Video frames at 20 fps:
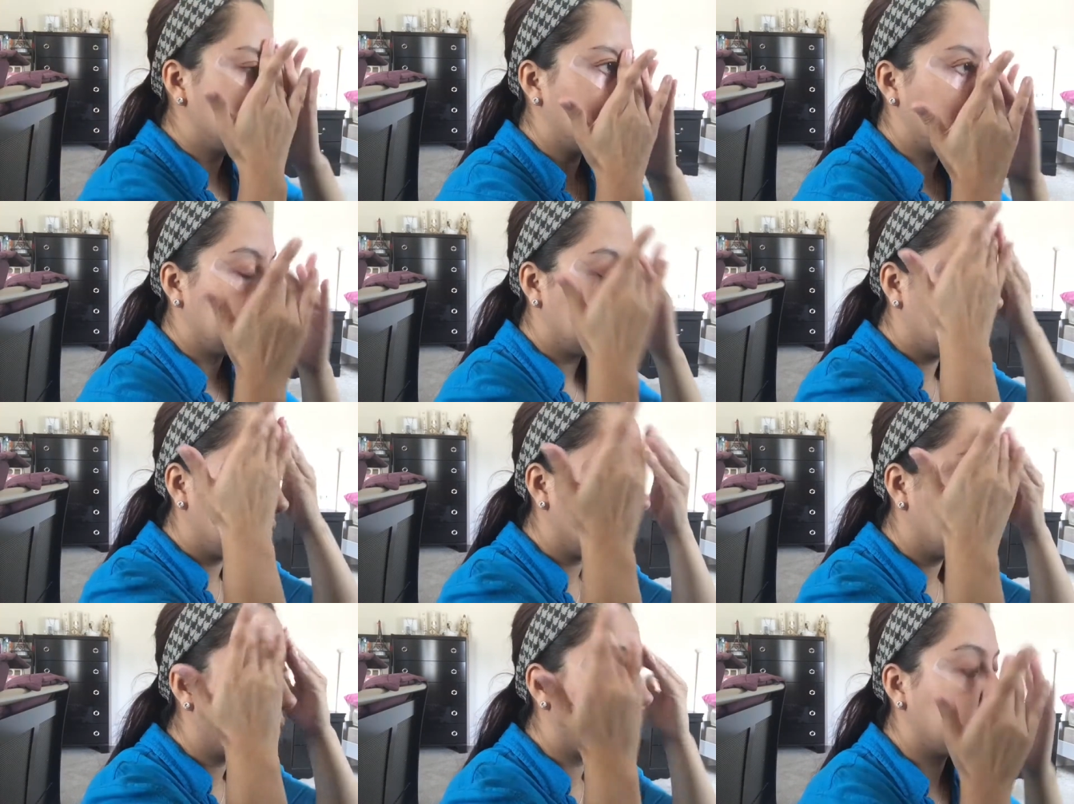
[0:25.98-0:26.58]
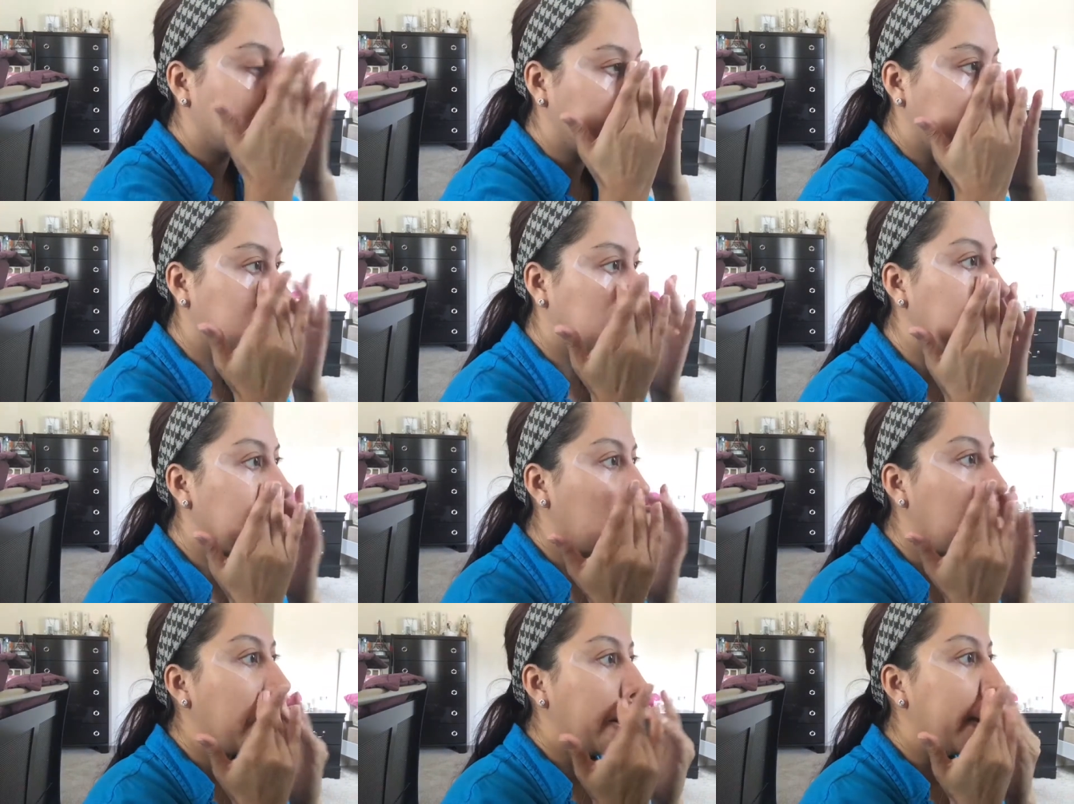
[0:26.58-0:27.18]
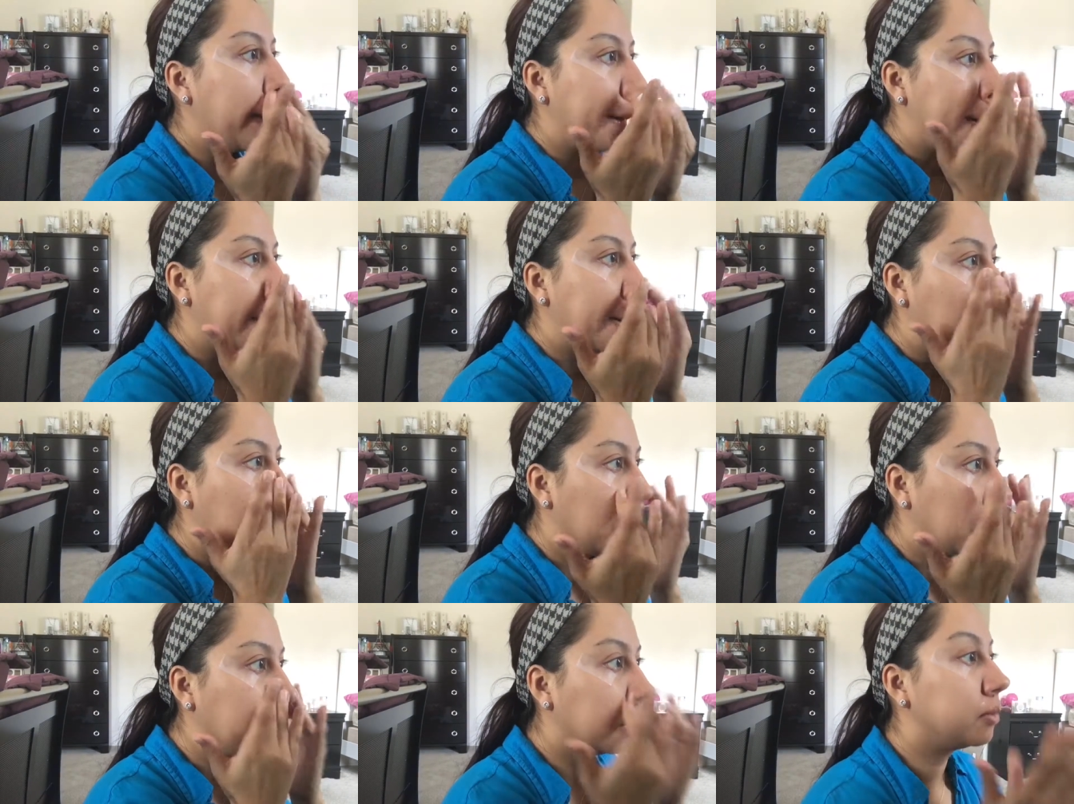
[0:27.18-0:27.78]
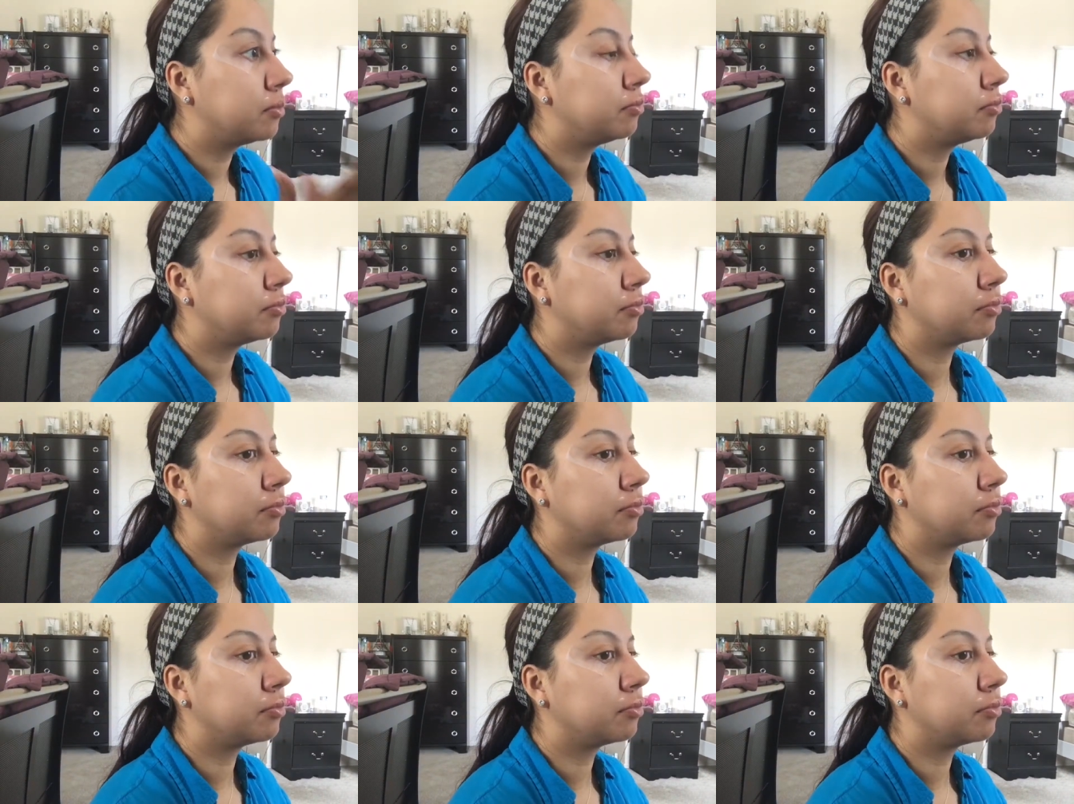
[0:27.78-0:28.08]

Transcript: And I only do that on my center of